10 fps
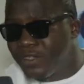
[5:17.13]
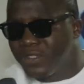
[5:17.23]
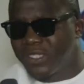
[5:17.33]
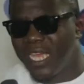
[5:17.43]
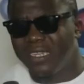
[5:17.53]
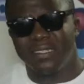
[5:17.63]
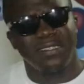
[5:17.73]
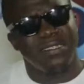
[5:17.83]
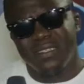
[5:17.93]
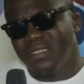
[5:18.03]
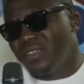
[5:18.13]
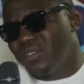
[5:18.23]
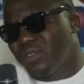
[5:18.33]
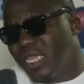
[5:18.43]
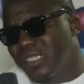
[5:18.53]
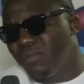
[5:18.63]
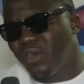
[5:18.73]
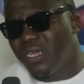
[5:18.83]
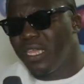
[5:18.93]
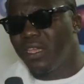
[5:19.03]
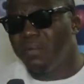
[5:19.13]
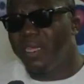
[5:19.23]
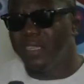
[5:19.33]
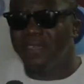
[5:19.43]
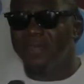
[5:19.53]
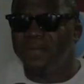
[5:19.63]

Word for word: You understand? So there is money in comedy.